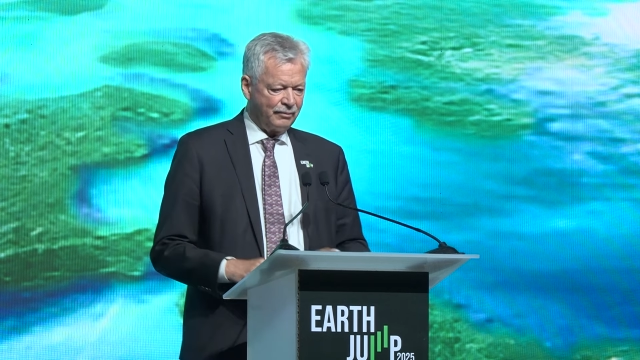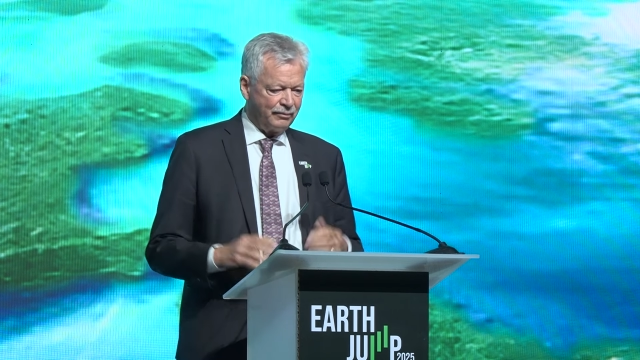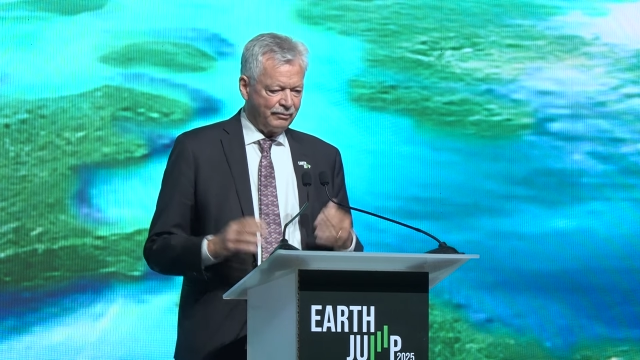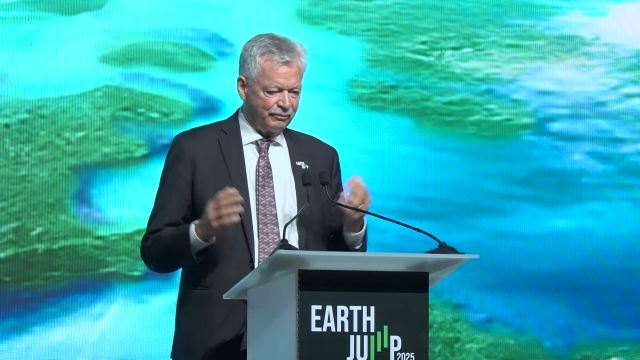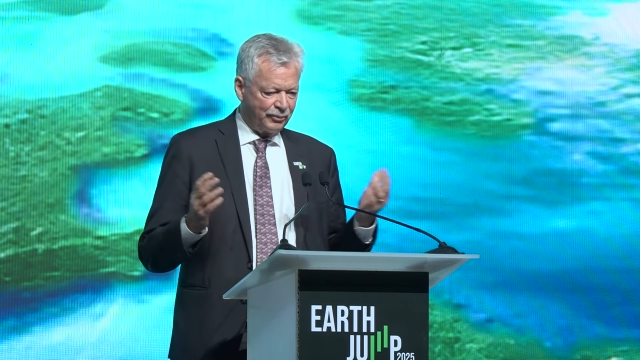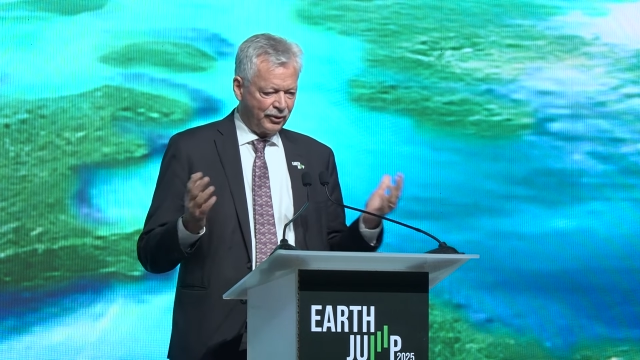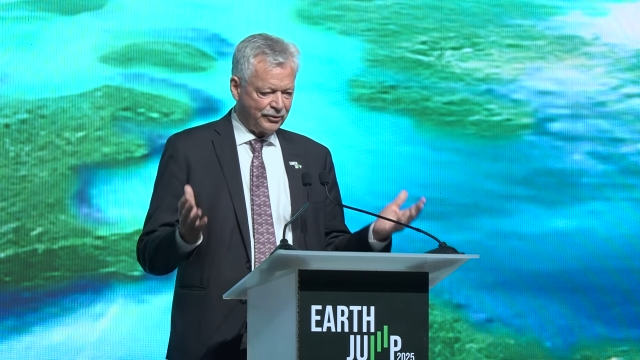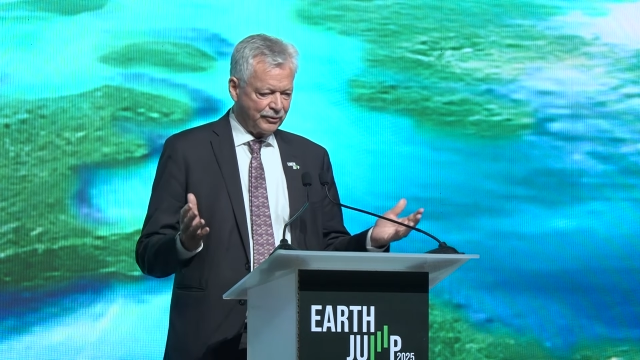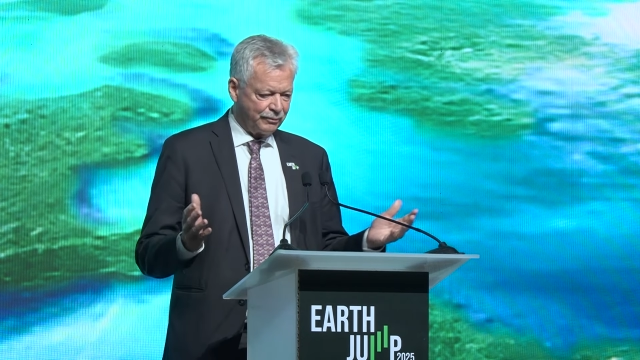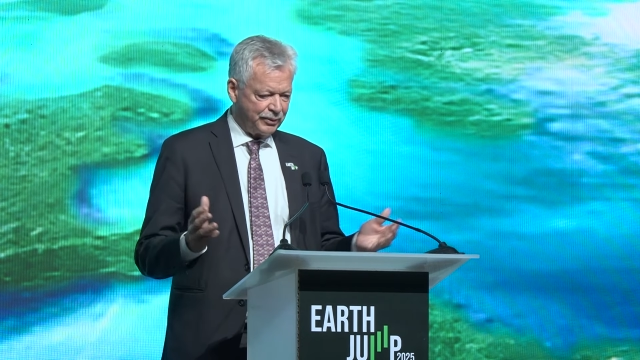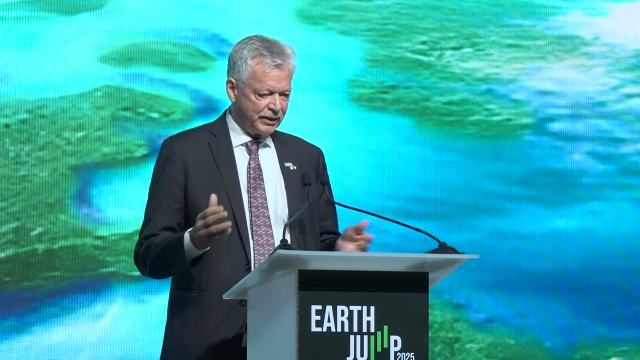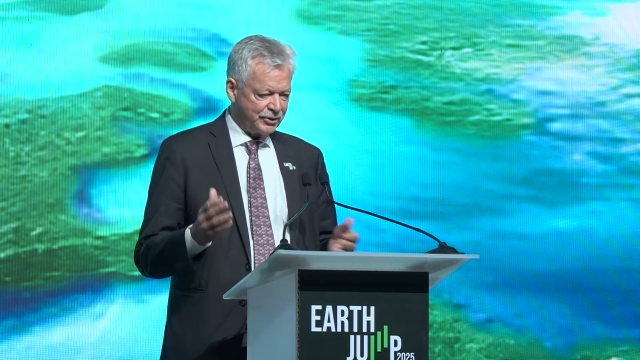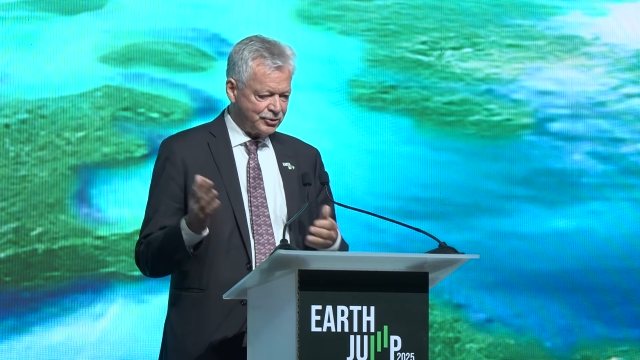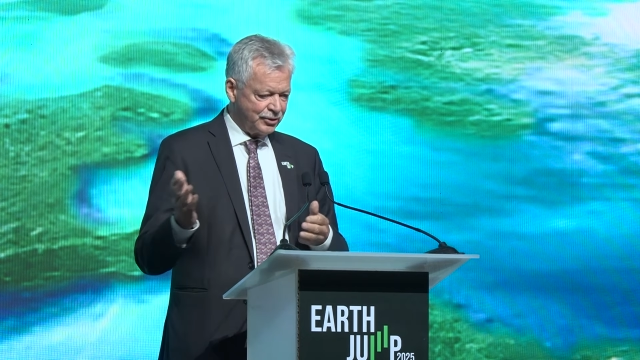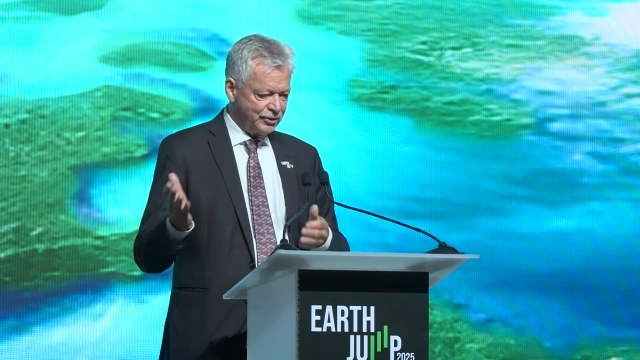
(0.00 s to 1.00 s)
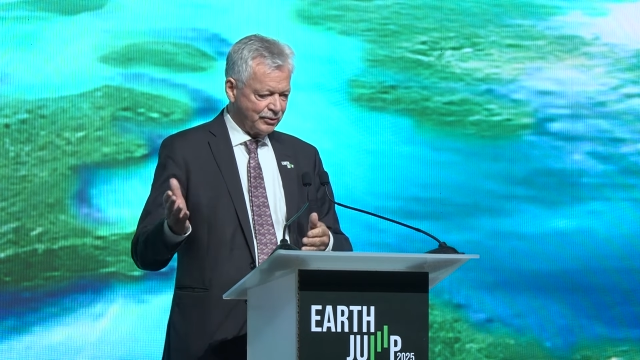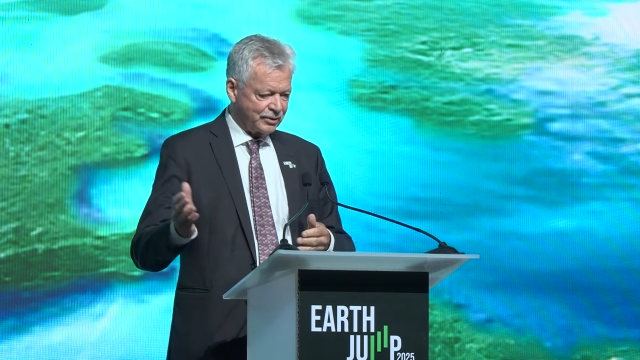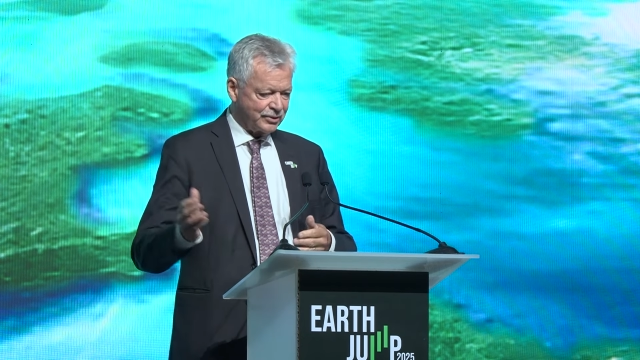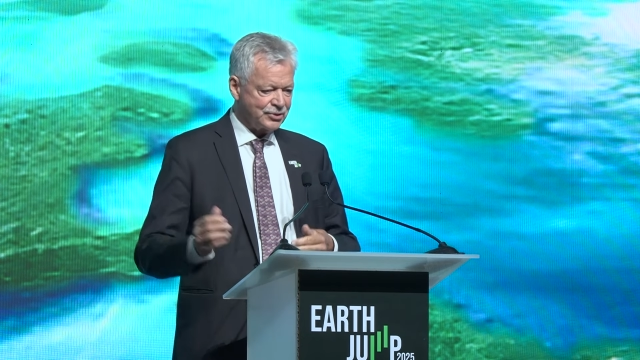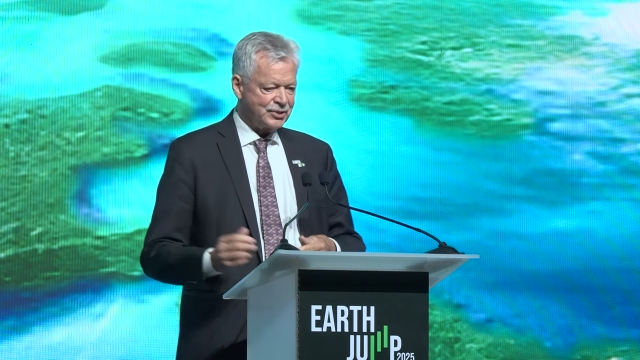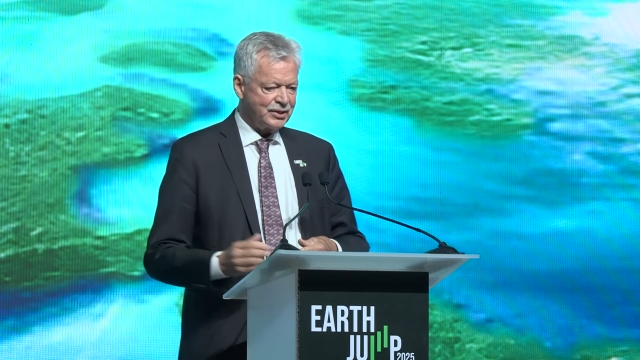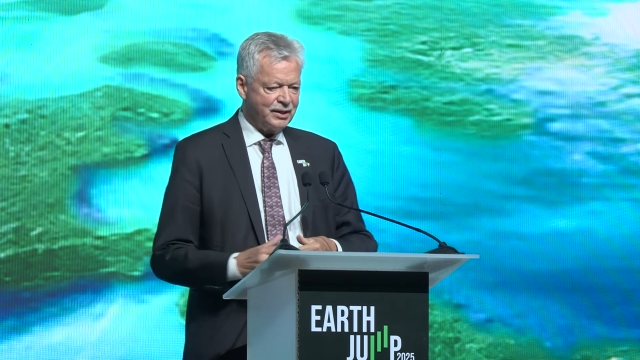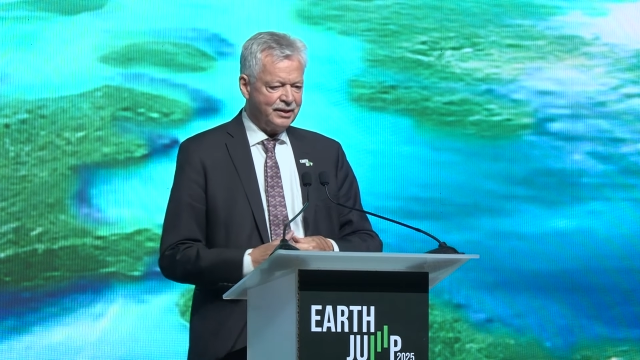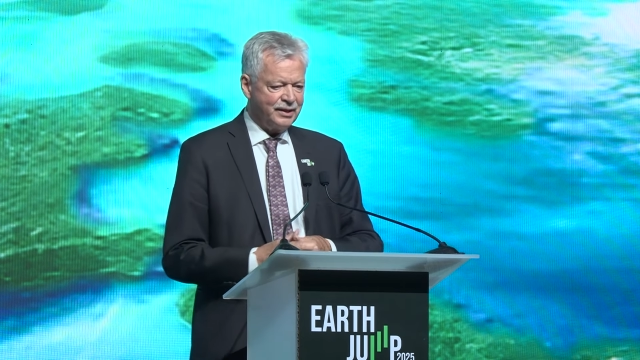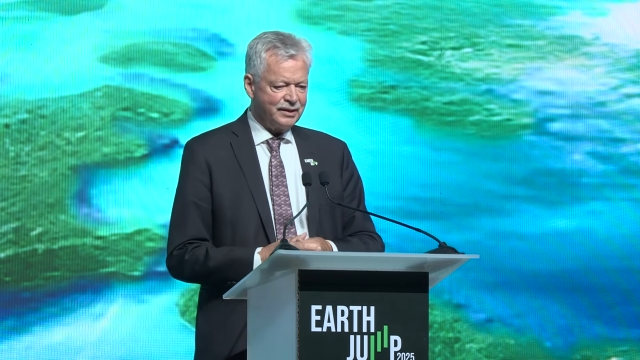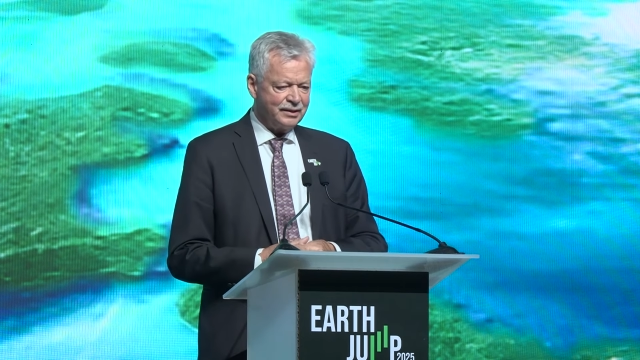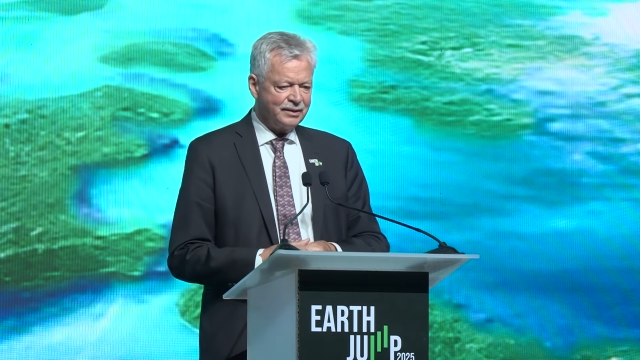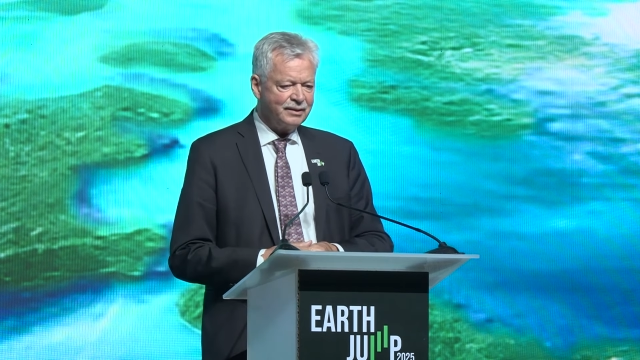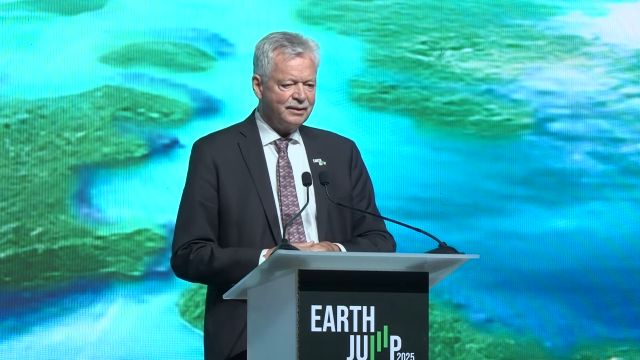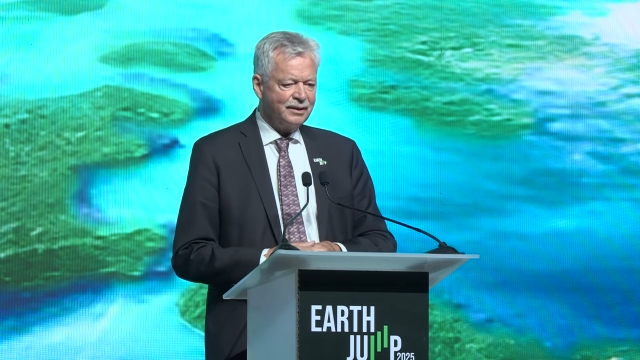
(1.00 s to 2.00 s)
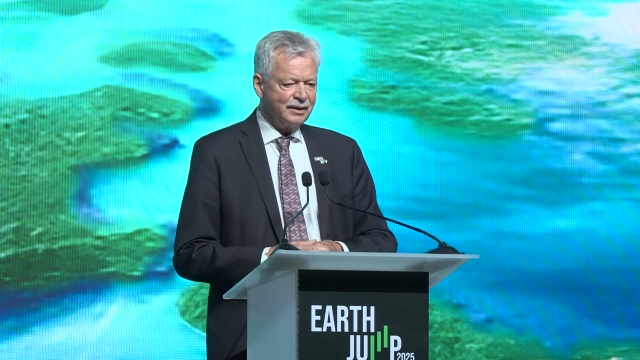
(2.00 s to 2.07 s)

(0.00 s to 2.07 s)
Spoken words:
But the picture you can see here